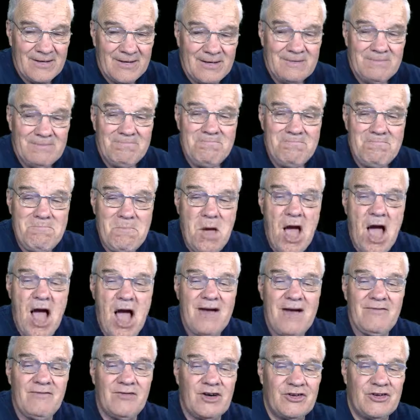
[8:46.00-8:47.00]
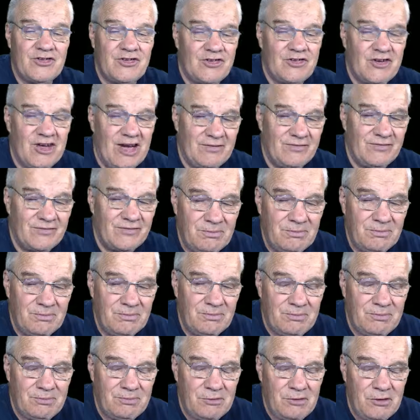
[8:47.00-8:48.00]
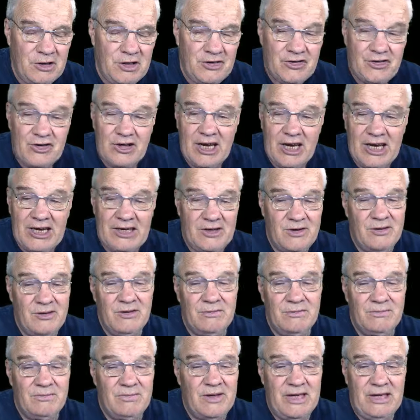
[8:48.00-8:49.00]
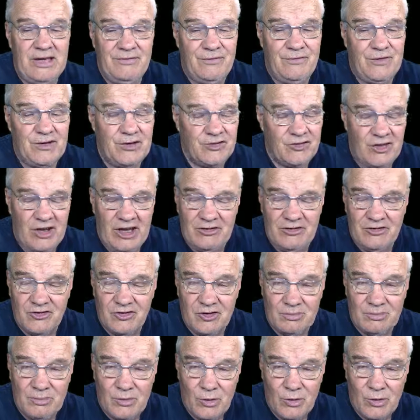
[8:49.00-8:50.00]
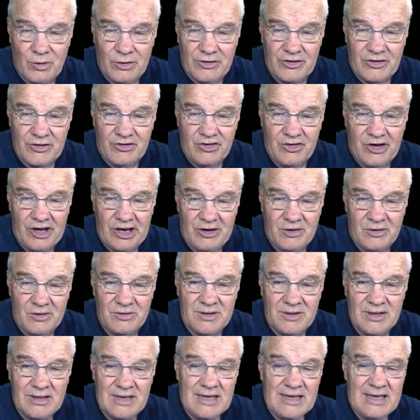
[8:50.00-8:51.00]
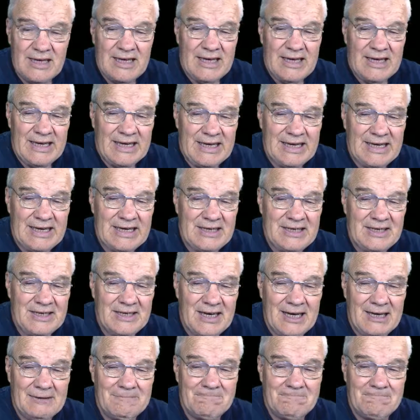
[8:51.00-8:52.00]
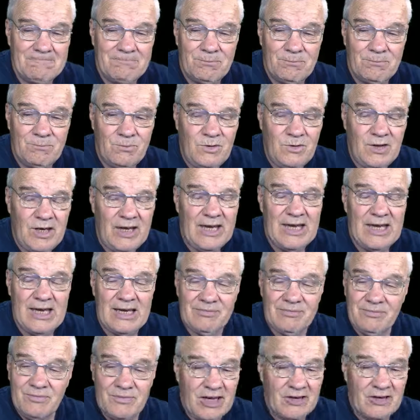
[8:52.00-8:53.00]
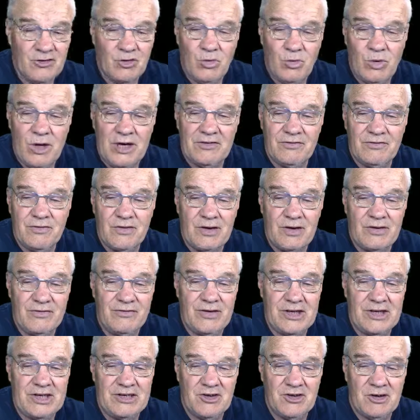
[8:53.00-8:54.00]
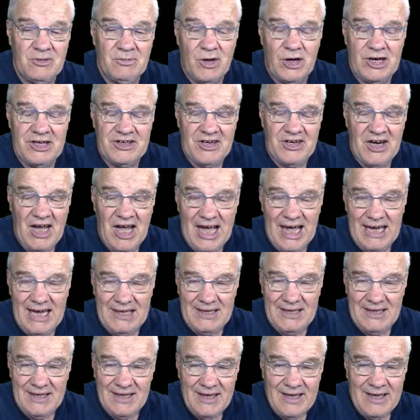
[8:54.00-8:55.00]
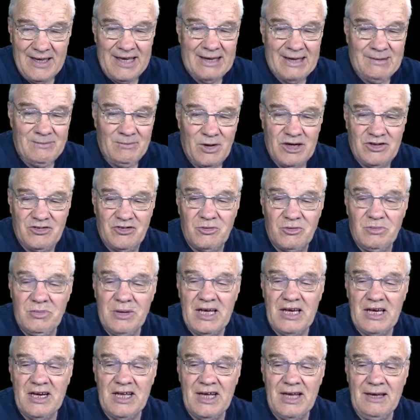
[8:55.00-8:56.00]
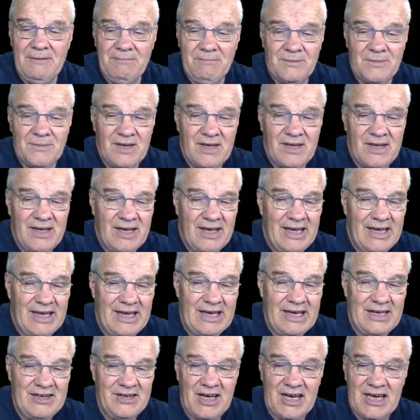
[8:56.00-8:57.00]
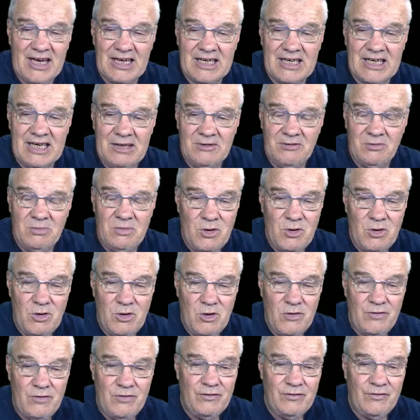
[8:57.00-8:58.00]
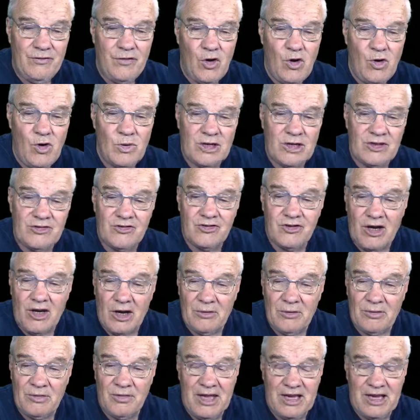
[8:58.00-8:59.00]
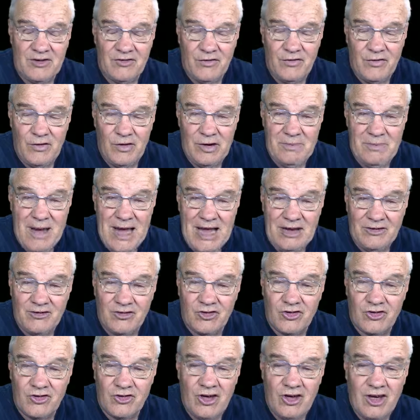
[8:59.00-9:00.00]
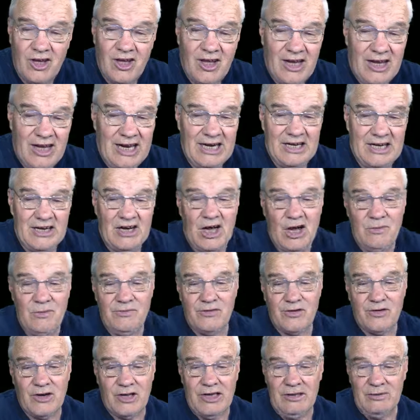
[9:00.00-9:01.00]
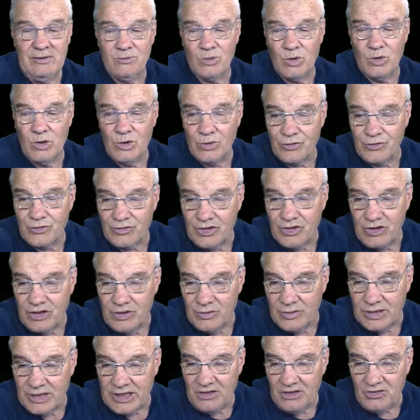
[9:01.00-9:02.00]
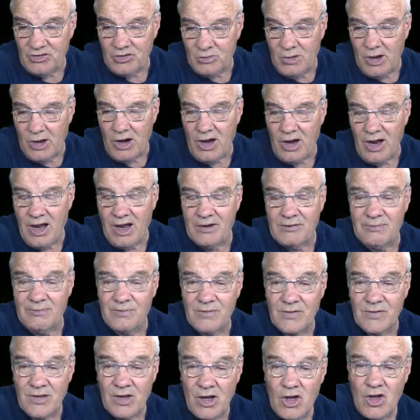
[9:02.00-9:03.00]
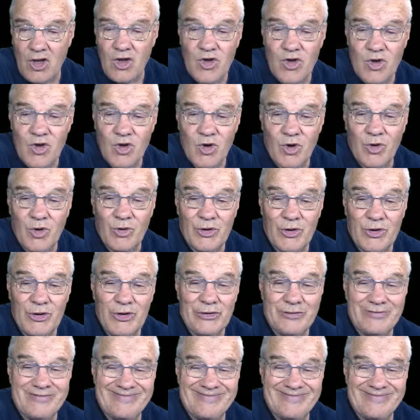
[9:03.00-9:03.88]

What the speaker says: Marvellous stuff. Appreciate your efforts and support of the channel. And yeah, has a wonderful effect on my day and my demeanour, and keeps me moving forward. So thanks very much. And hopefully we'll see you again tomorrow. All good.